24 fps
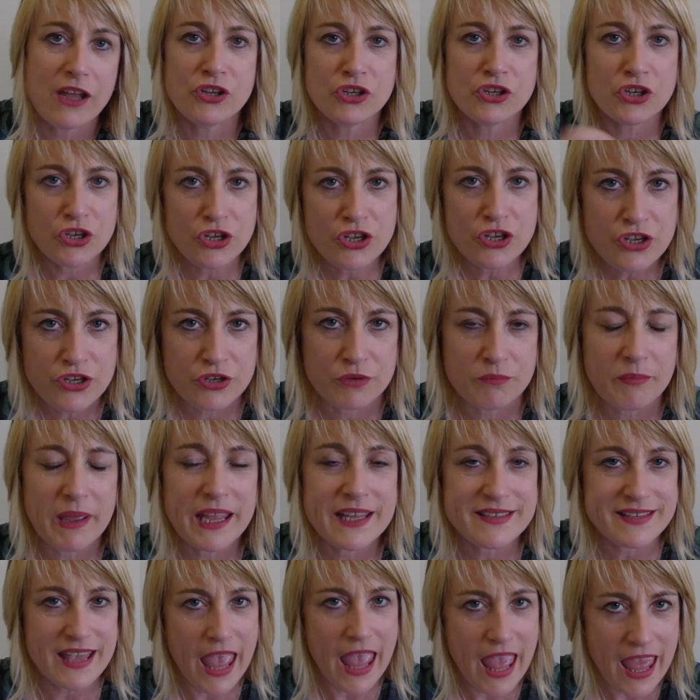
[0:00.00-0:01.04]

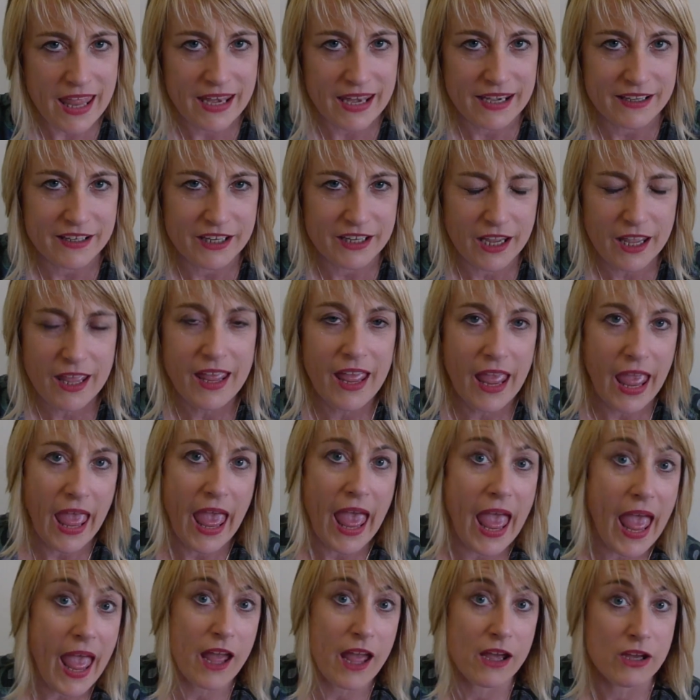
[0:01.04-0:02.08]
Makes an,
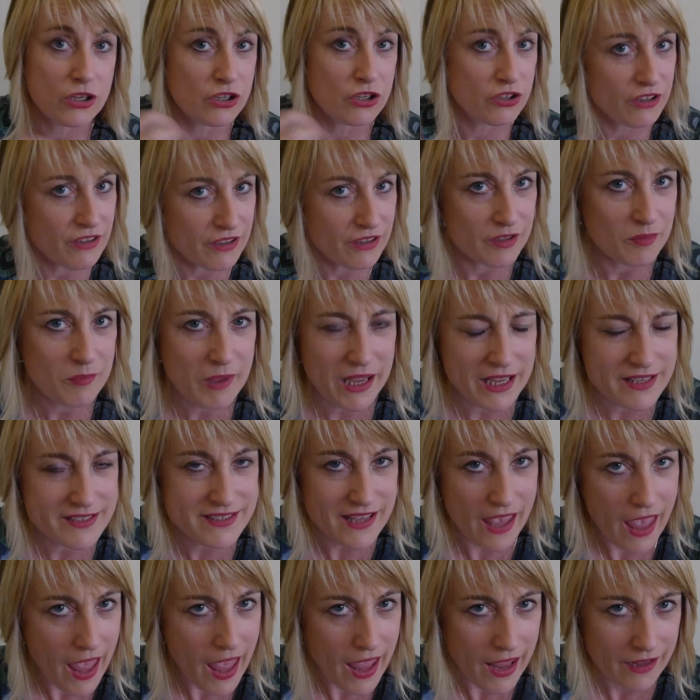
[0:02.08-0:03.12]
yeah? G makes
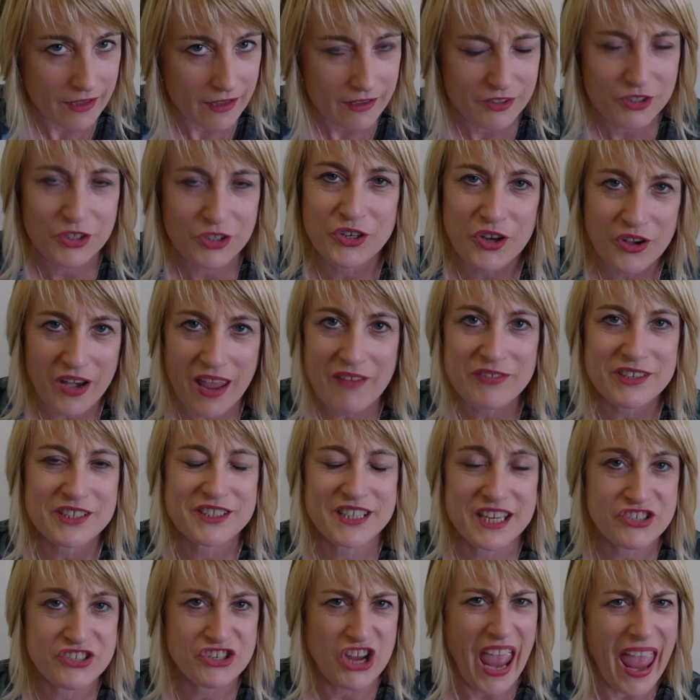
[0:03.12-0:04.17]
ag. You don't have to
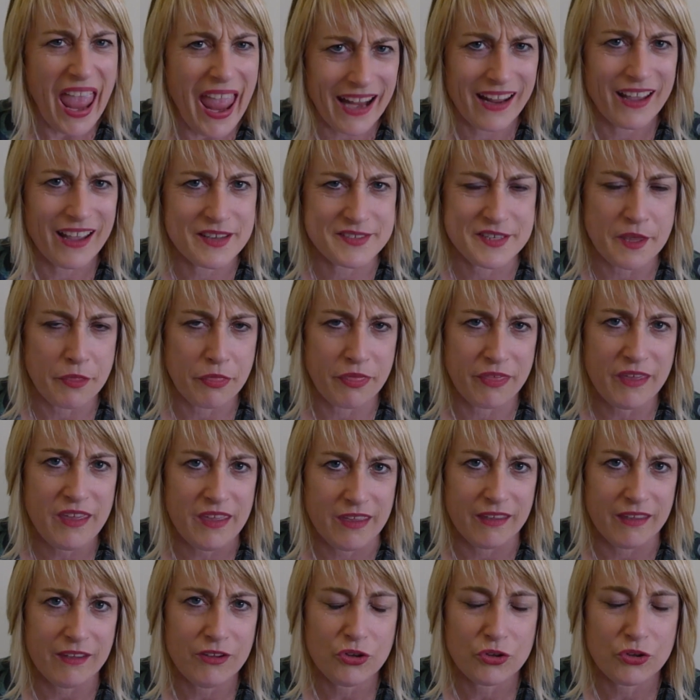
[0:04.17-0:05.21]
teach ag as a
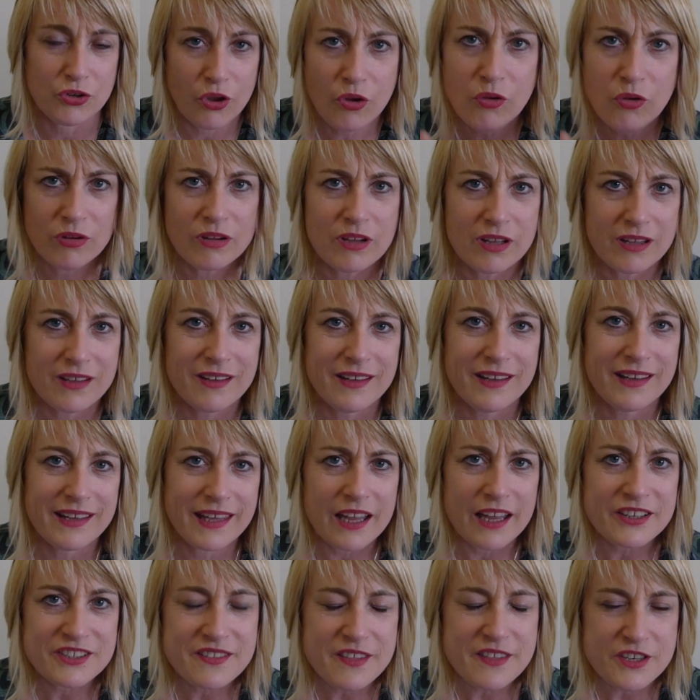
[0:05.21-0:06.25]
thing, you know?
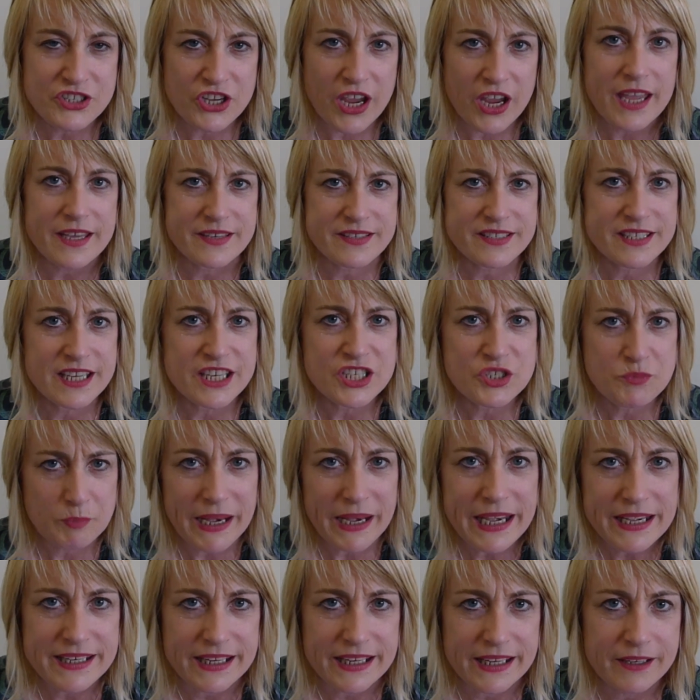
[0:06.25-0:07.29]
Cut to the chase, teach
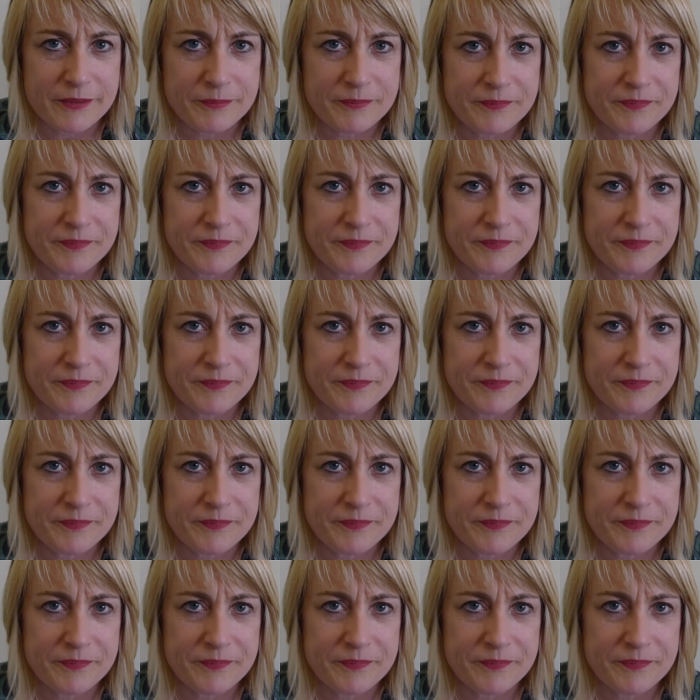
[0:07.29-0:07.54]
blending.